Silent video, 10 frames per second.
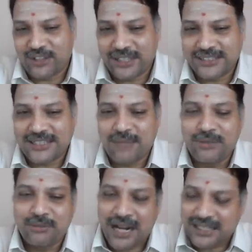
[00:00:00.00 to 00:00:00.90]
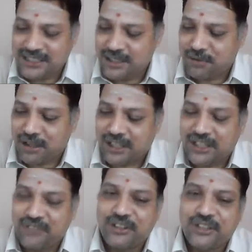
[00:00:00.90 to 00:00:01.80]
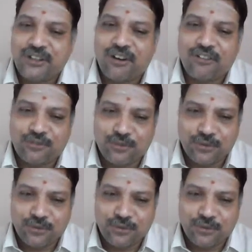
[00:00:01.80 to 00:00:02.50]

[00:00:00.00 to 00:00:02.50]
For example, marginal productivity of